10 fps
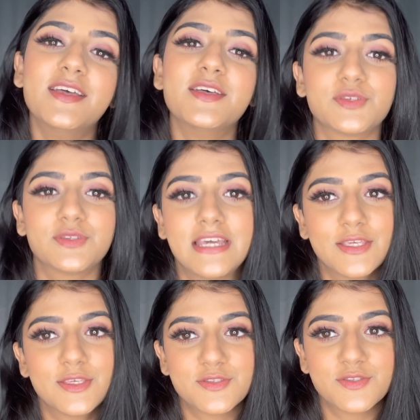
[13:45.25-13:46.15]
So
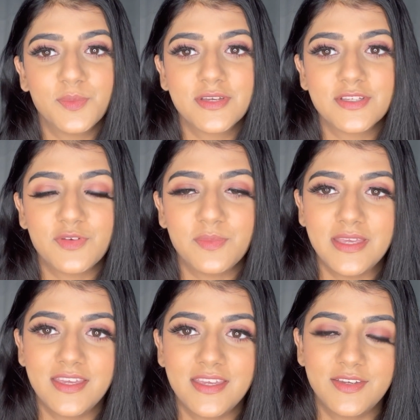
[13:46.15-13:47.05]
thank you so much for
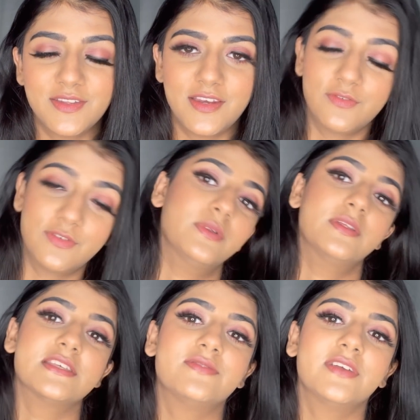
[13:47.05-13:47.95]
making it to the end of the video.
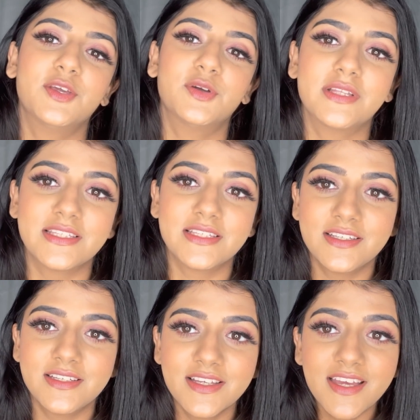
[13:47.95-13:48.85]
This video and the
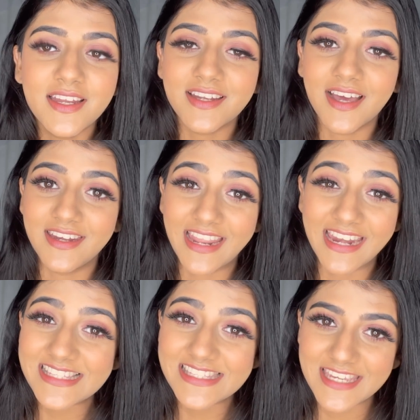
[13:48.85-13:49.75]
na
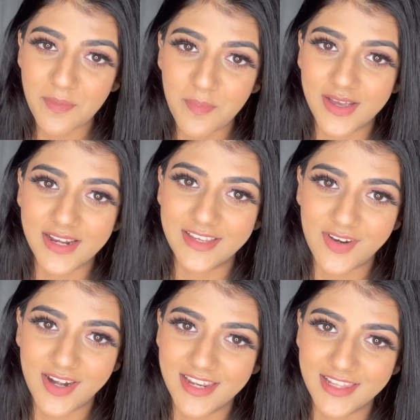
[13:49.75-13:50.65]
nanache paakle
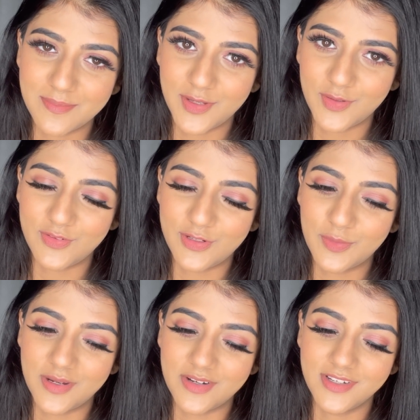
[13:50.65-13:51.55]
vaarkil indha mari or video
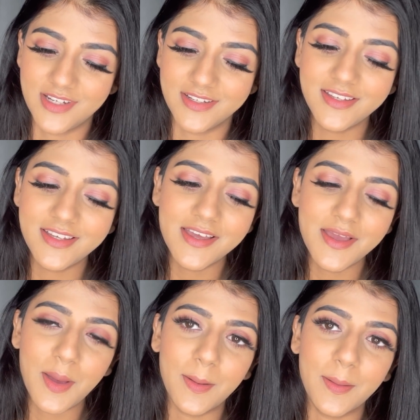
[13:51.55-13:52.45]
pannena.
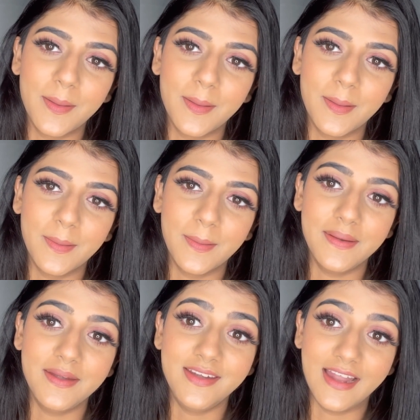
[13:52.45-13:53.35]

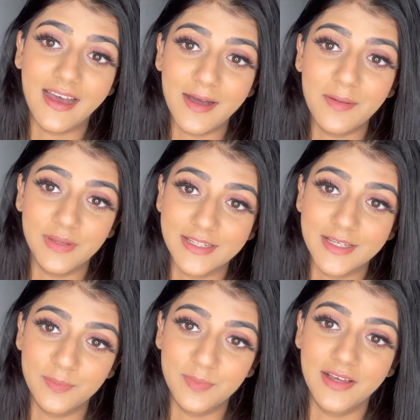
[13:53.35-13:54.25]
Na
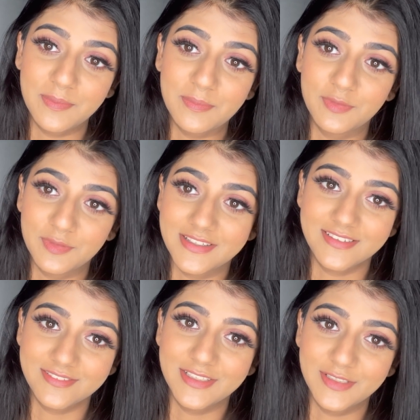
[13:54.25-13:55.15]
makeup la potu
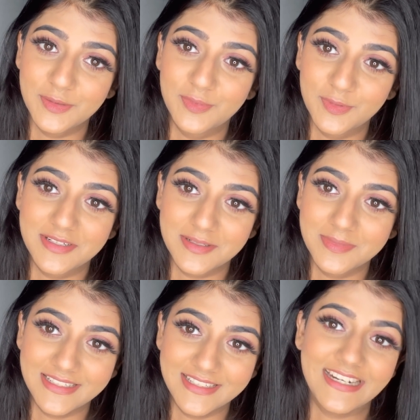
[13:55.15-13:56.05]
video podra
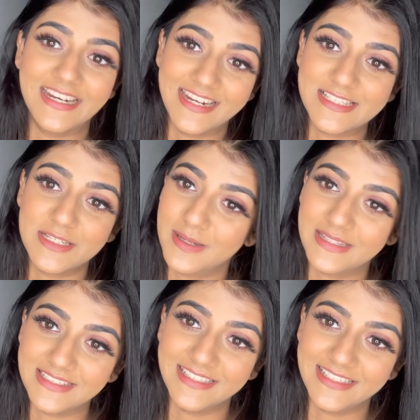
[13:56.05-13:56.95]
mari na nanache
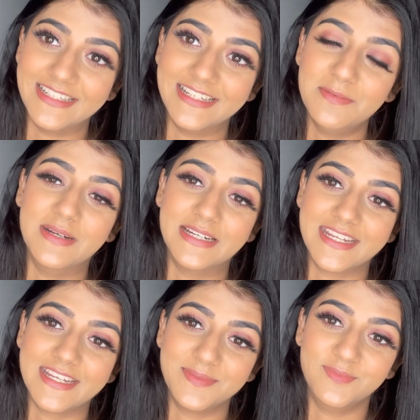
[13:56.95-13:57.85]
paathade illa, but
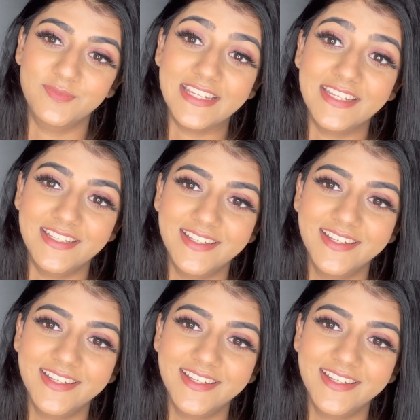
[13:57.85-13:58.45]
I am very